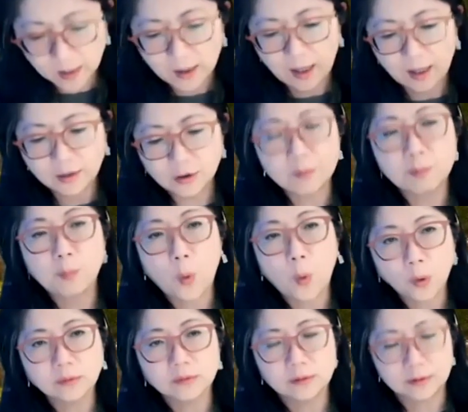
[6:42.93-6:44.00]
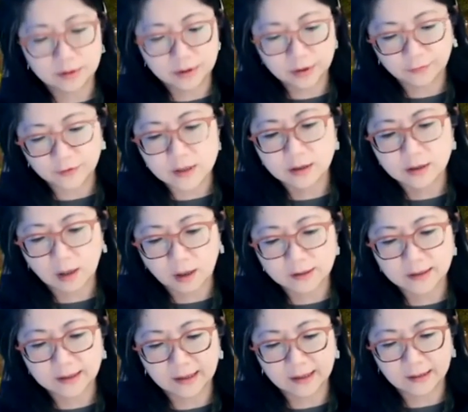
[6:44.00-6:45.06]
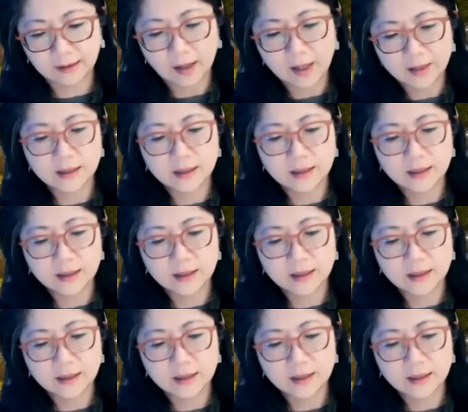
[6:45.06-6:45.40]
and the importance of discussing